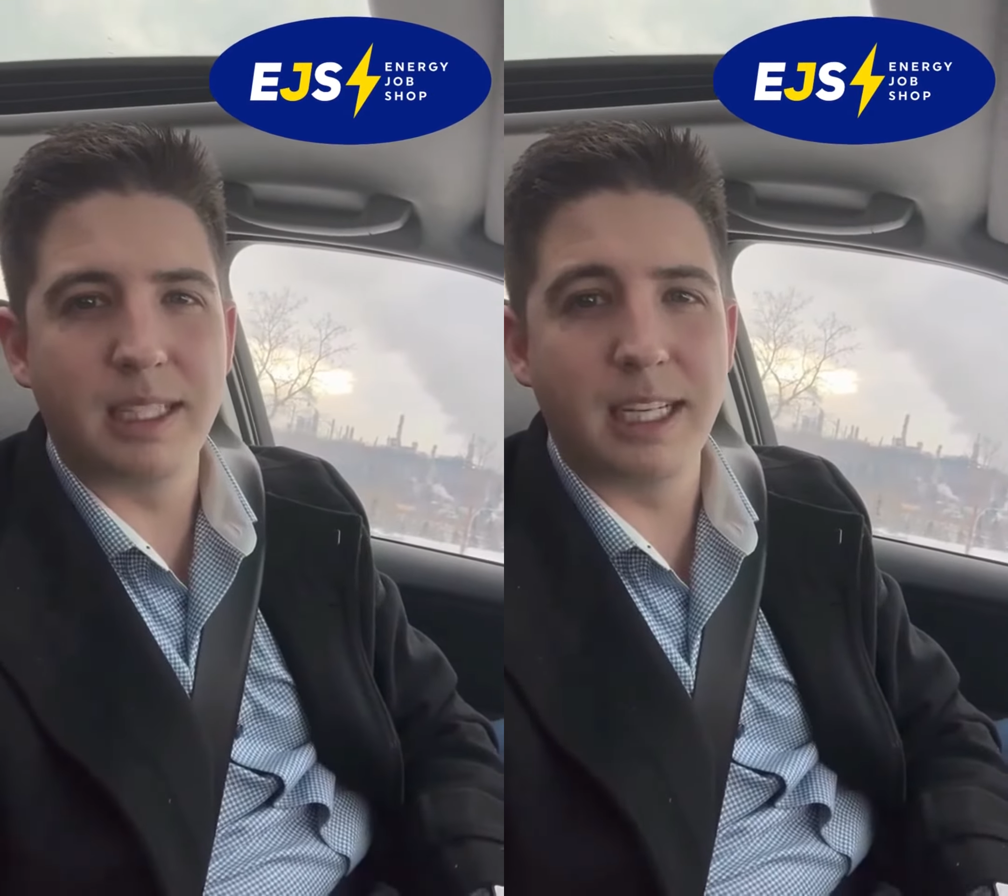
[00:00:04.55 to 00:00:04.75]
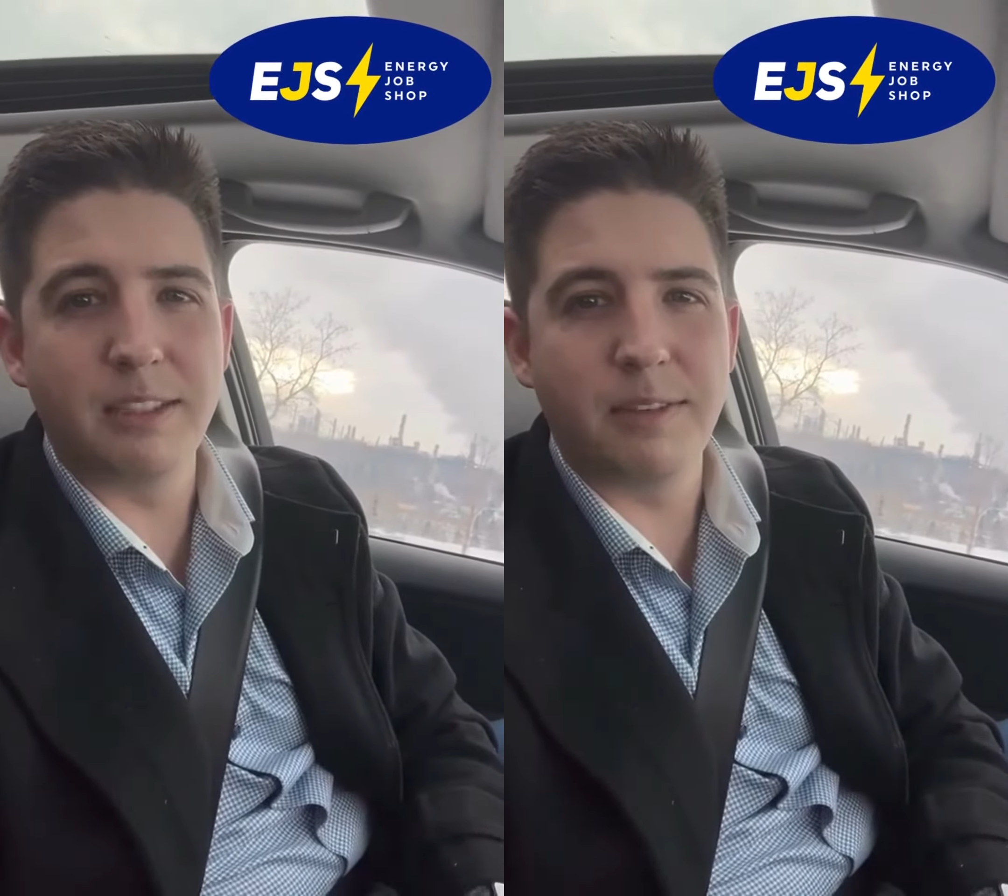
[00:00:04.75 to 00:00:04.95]

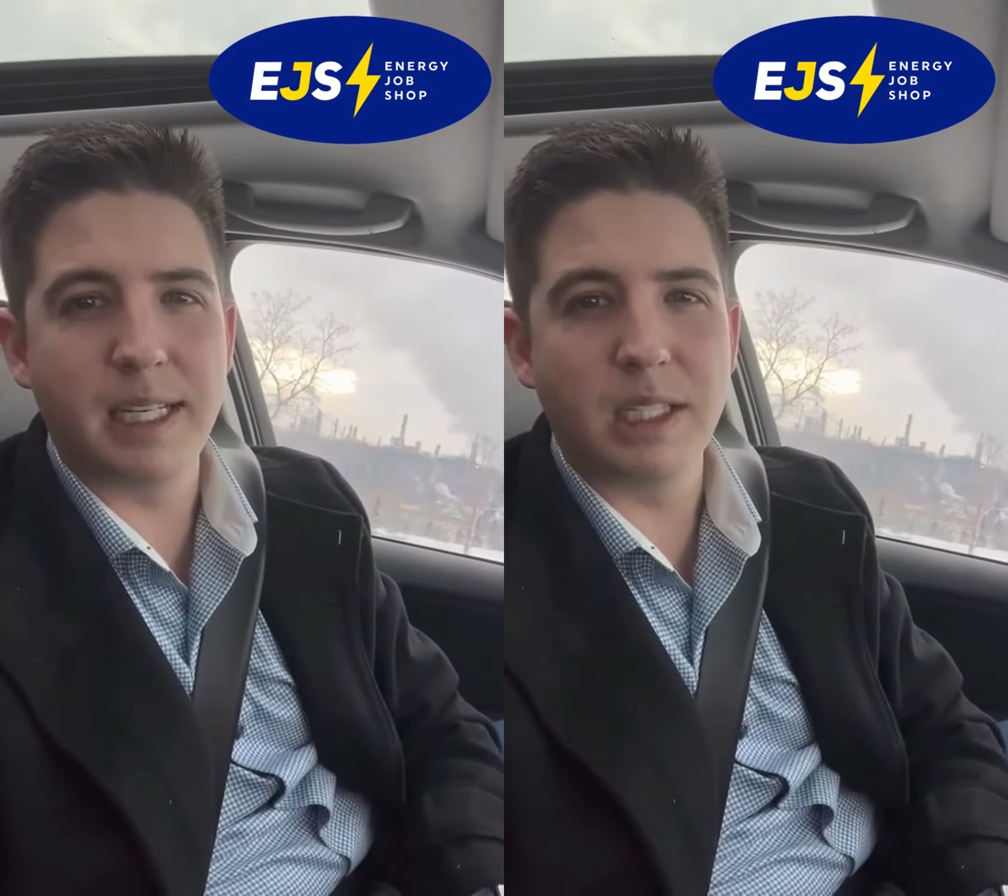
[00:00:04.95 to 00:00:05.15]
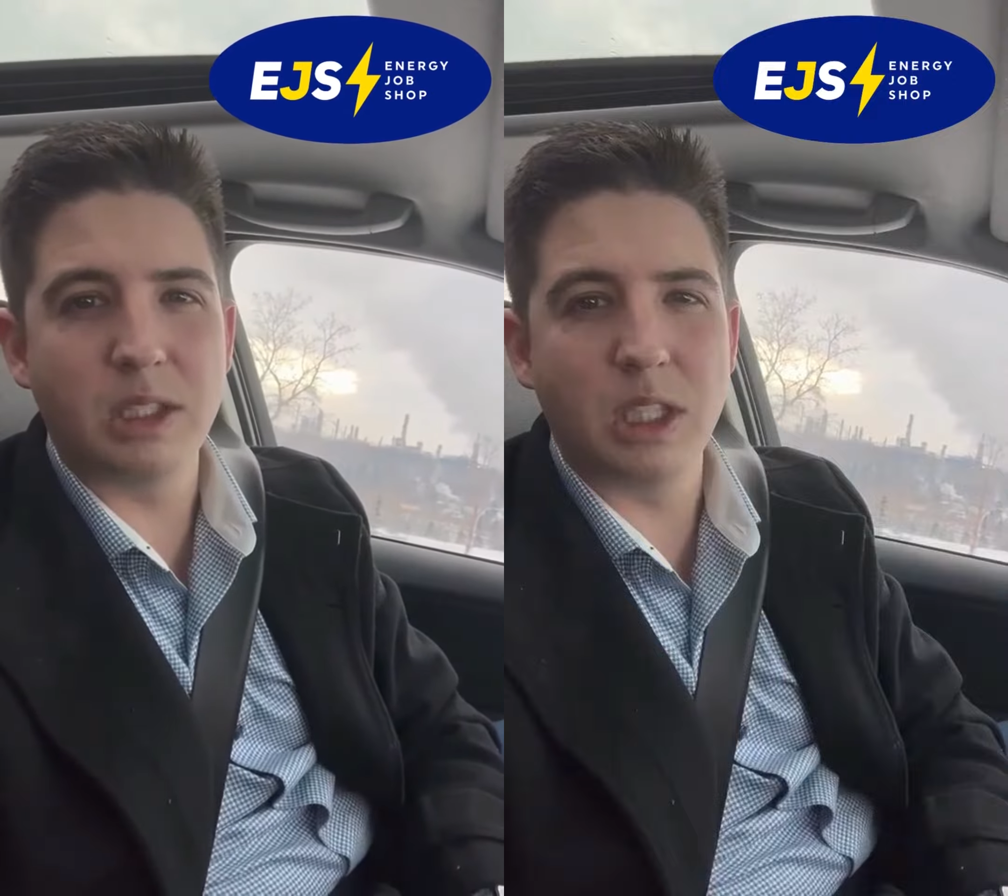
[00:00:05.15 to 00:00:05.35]
Today's
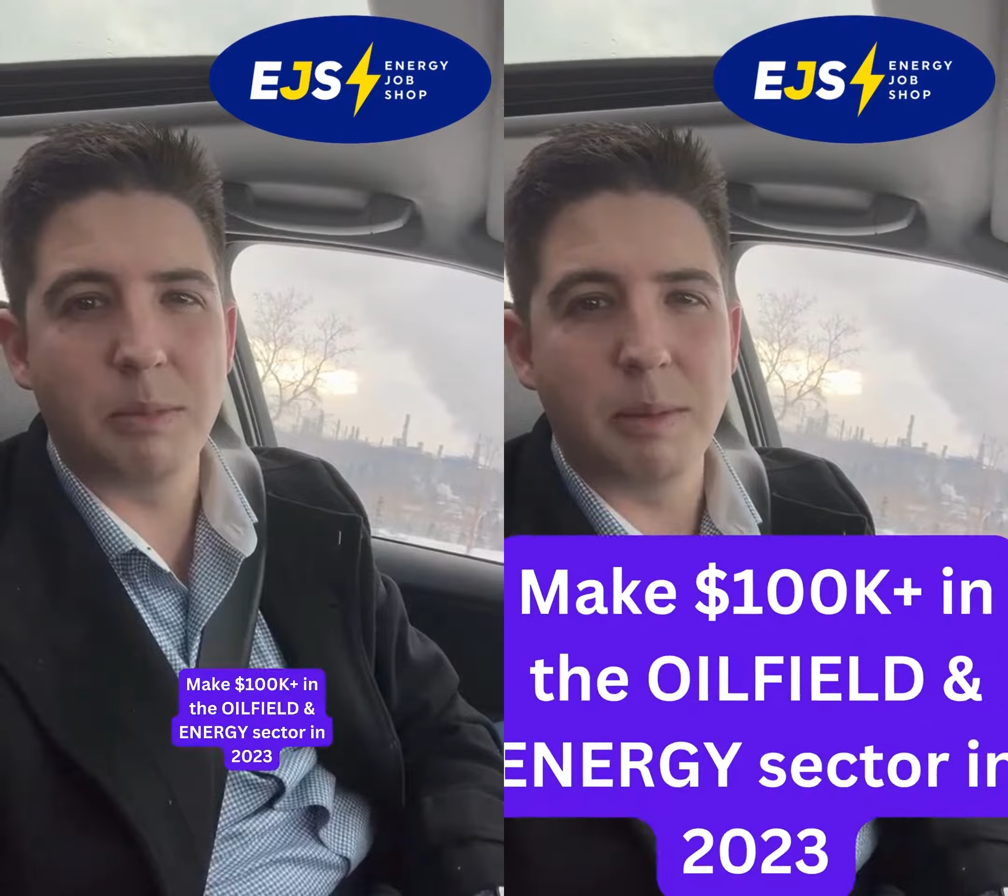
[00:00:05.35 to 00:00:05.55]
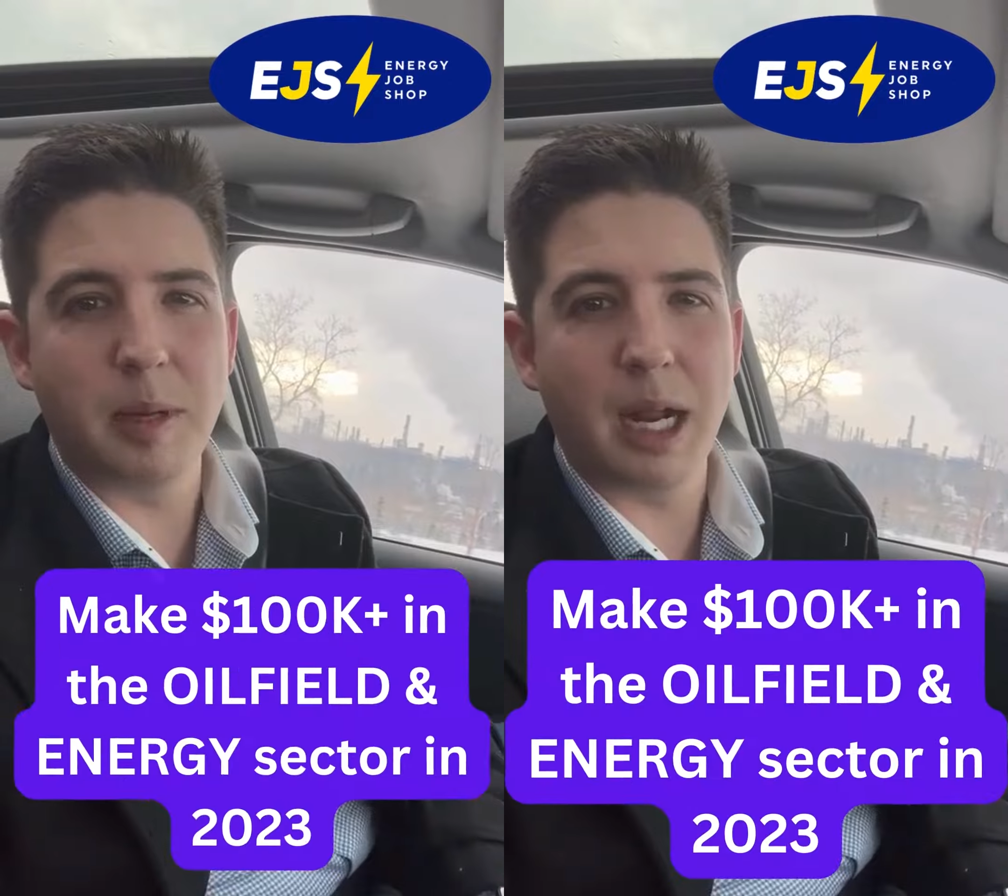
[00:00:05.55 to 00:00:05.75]
video is going to
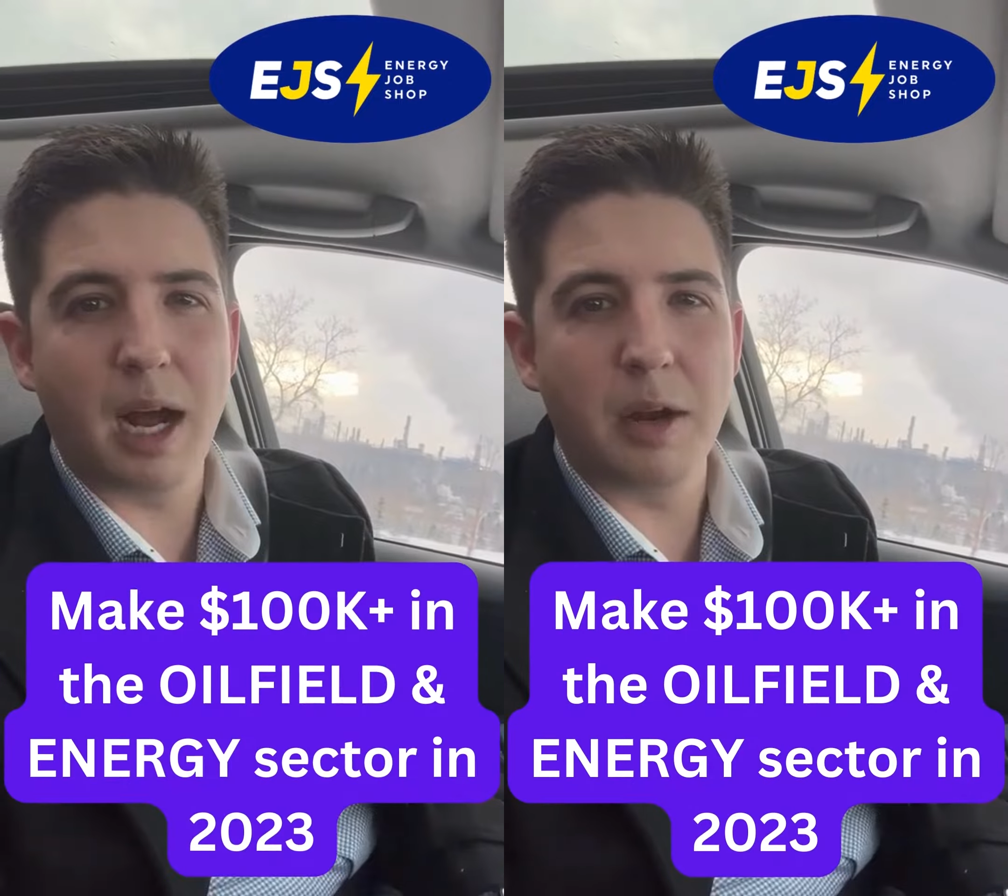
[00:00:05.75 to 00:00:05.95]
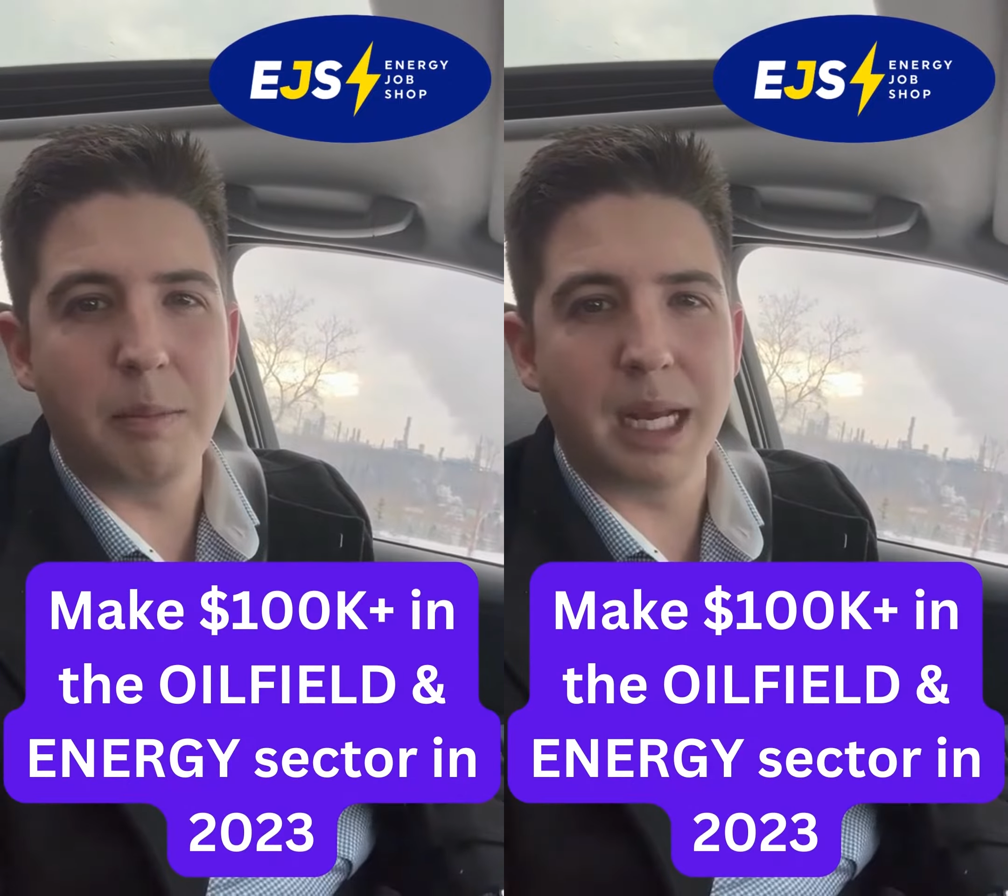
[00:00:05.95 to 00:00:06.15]
be about
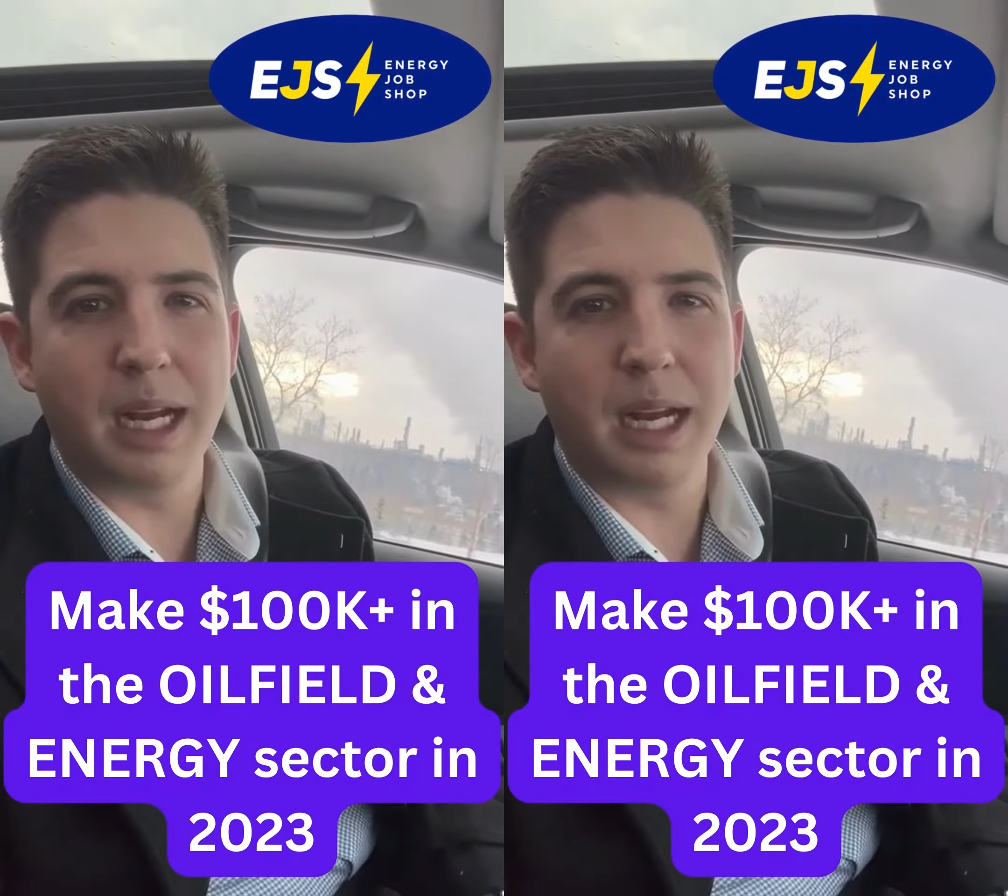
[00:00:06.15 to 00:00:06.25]
how to make